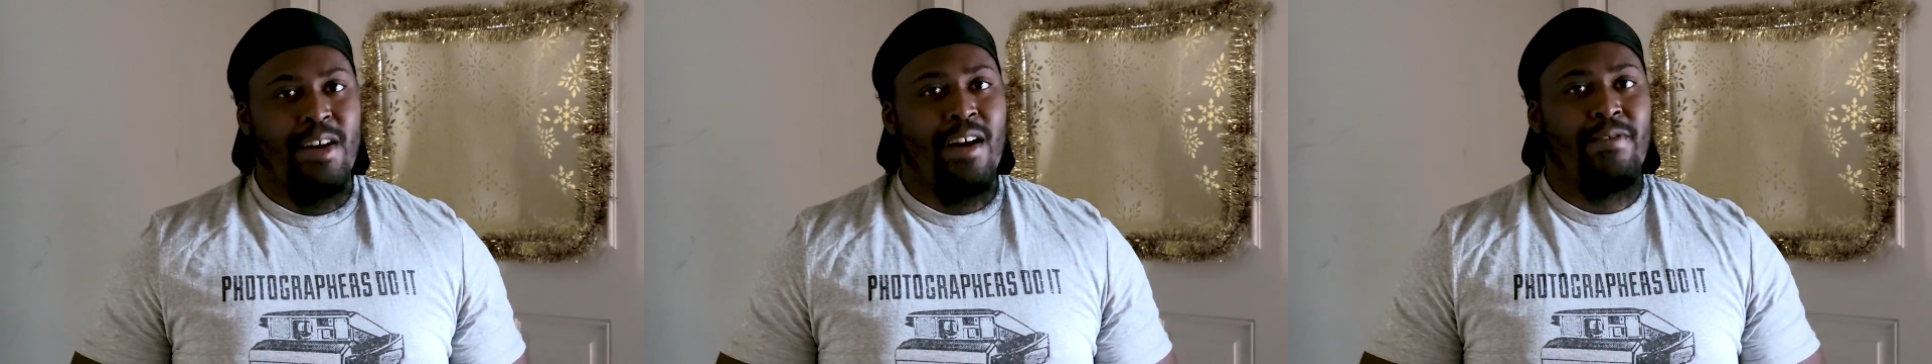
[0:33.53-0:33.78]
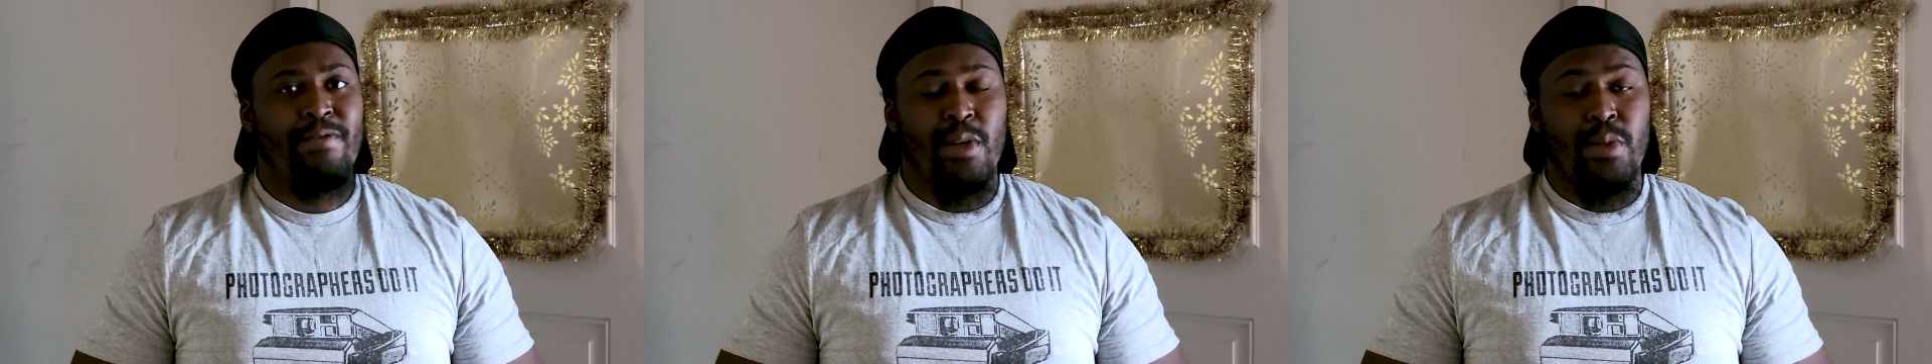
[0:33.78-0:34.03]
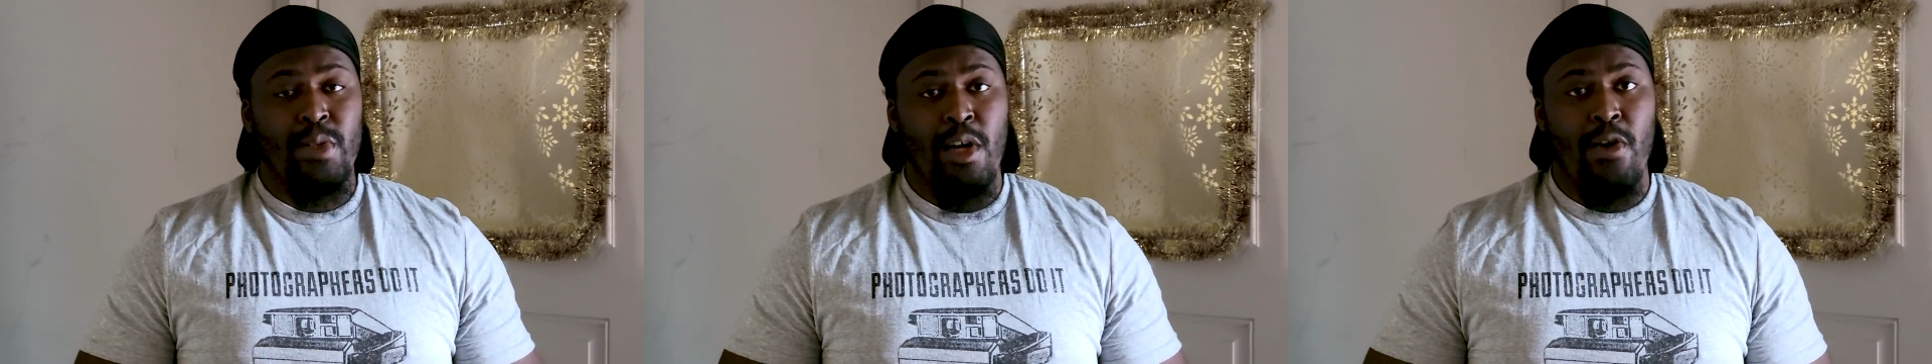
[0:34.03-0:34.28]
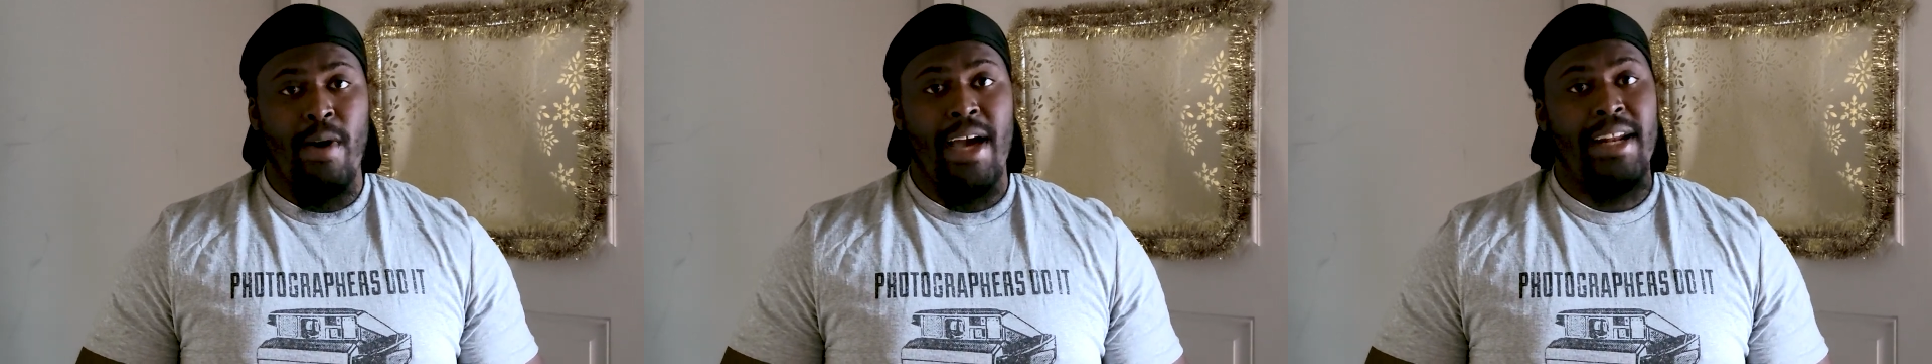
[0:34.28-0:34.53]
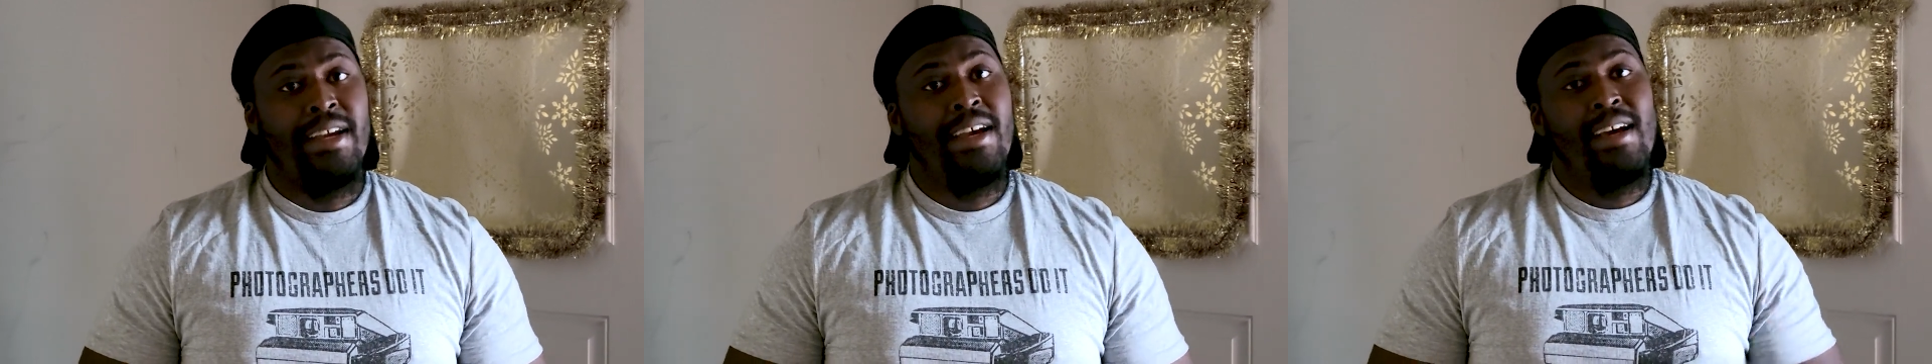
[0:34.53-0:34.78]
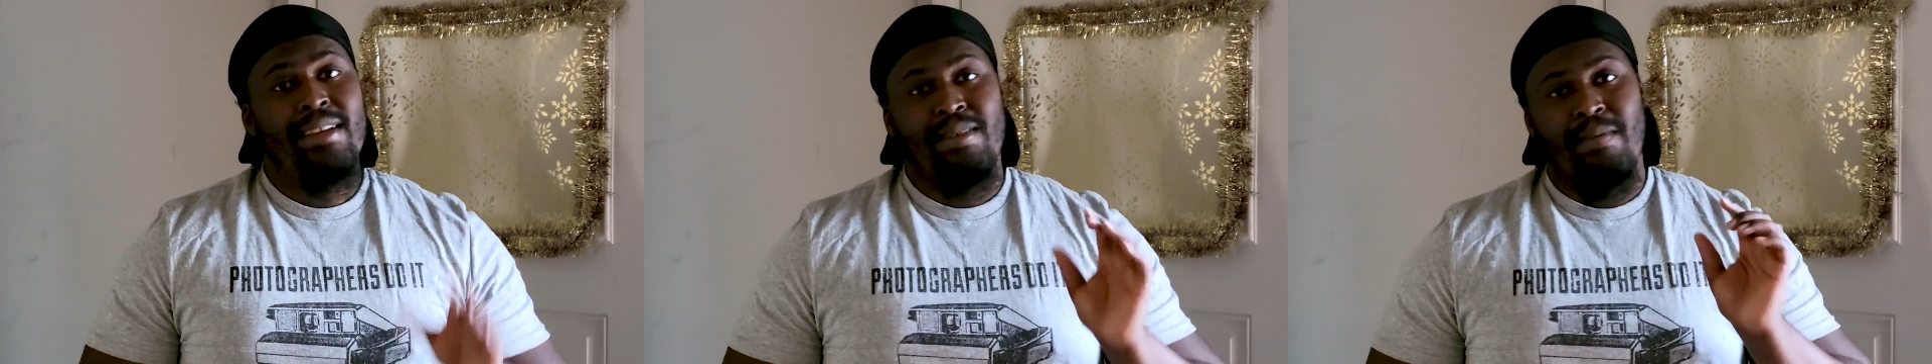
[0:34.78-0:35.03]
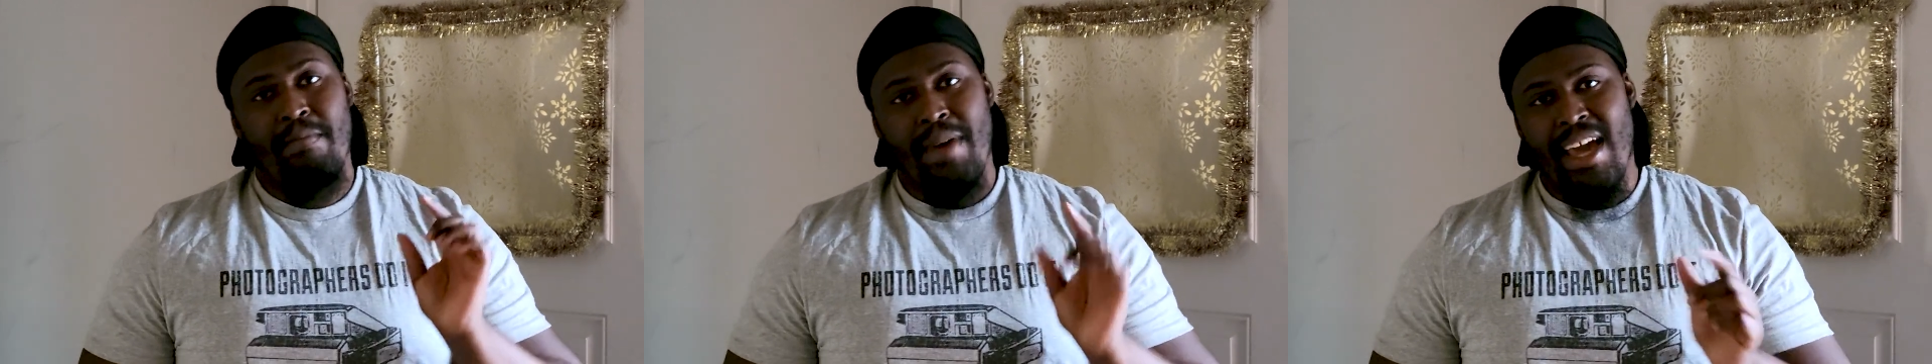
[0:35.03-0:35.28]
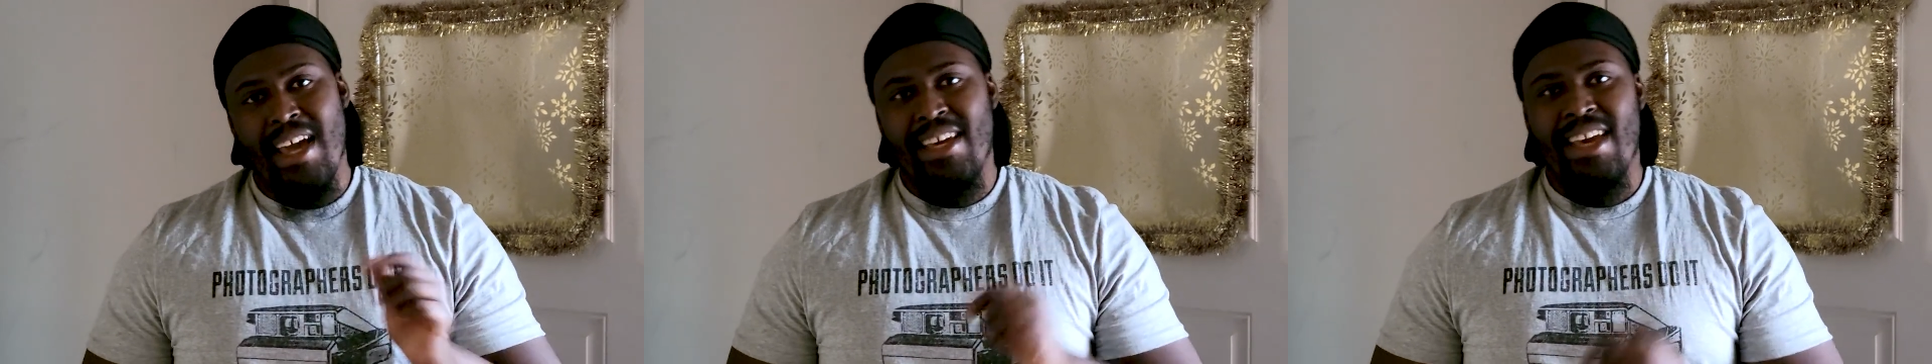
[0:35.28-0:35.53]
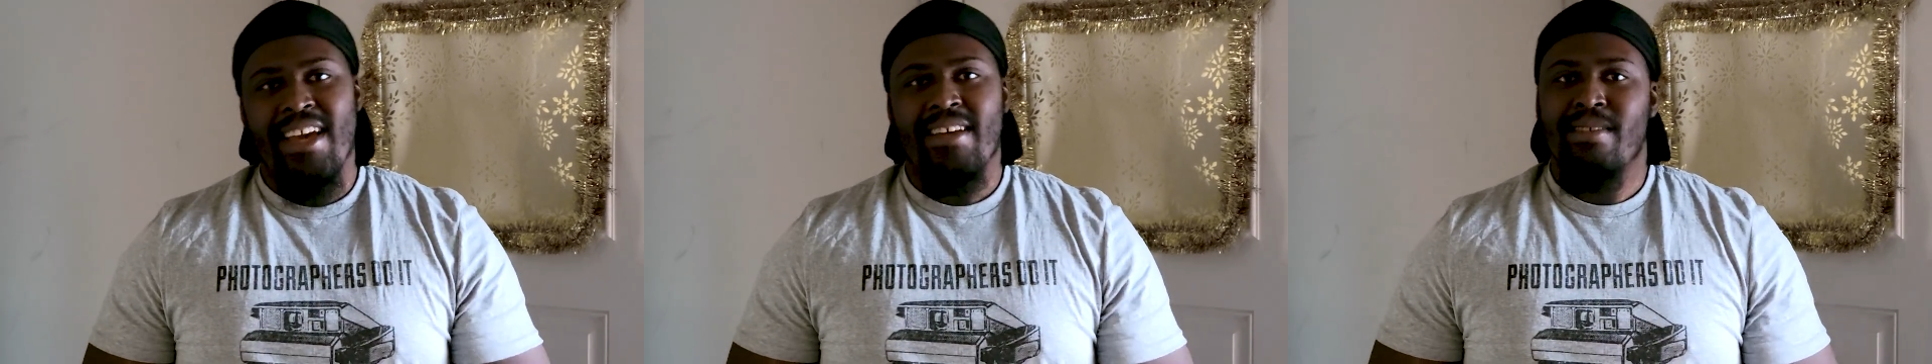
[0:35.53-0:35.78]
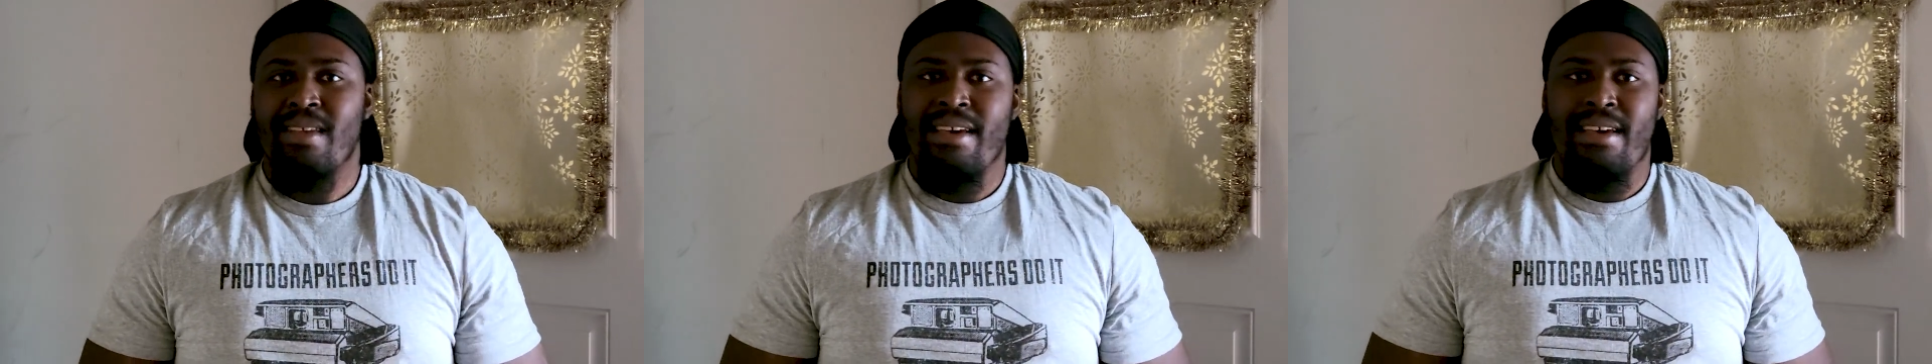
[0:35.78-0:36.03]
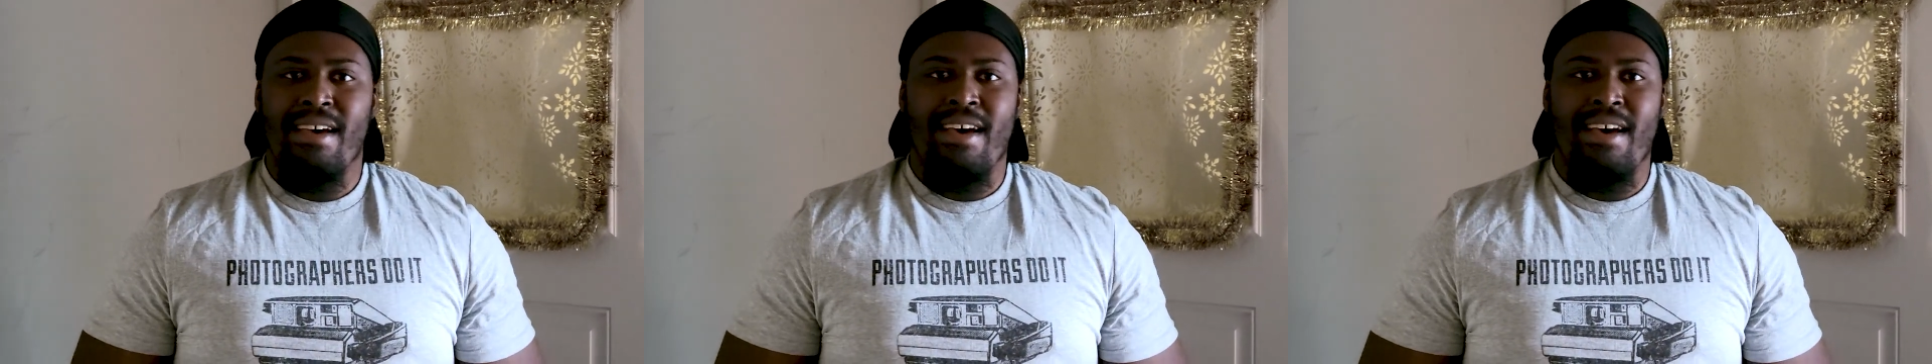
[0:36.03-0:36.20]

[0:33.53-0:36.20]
our first go at it, some pancakes,